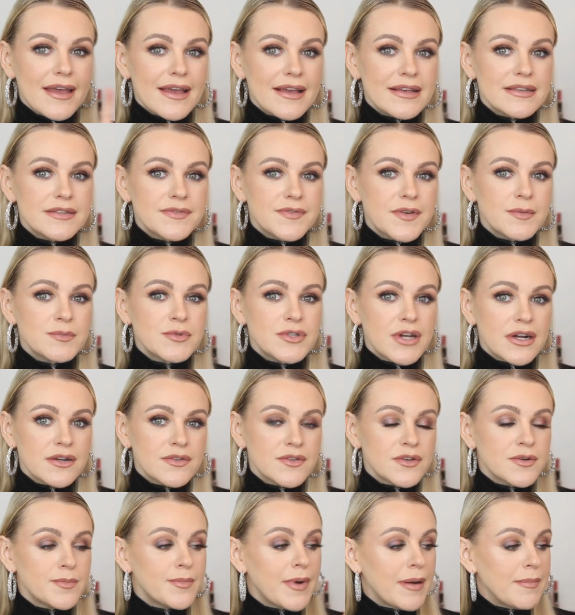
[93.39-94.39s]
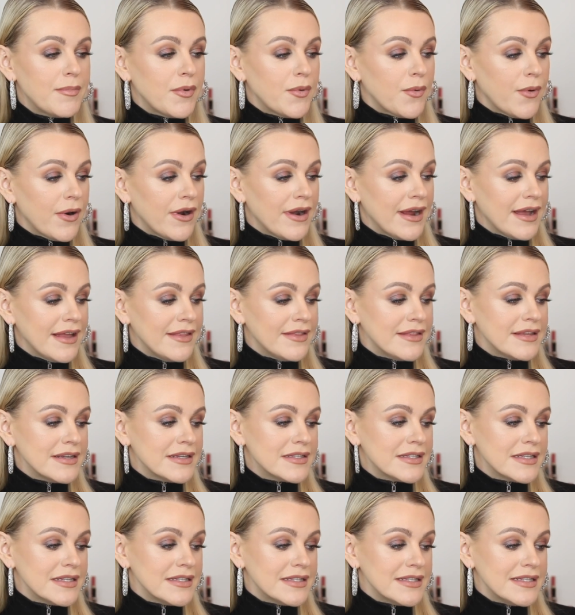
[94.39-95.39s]
is from Doctor Babor, and
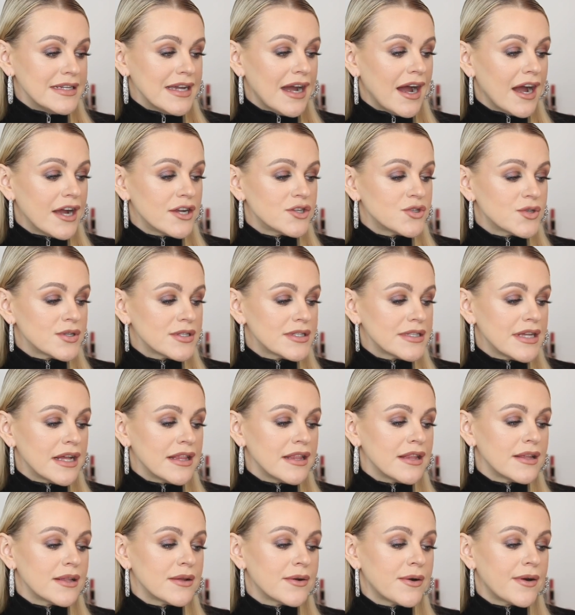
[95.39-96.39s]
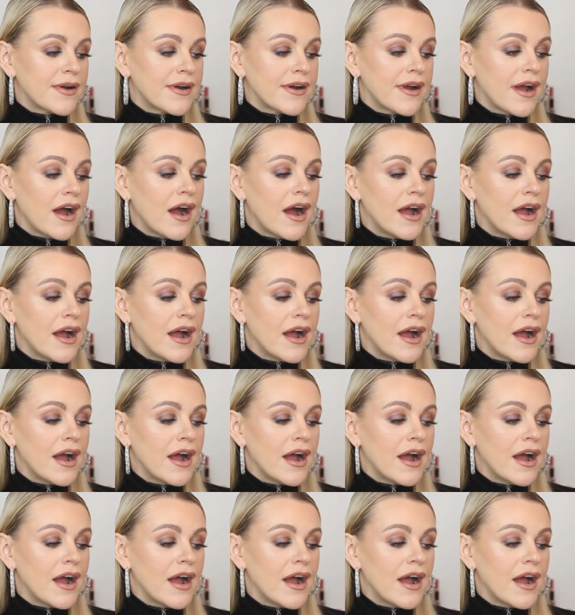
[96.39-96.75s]
this is the Hydrocellular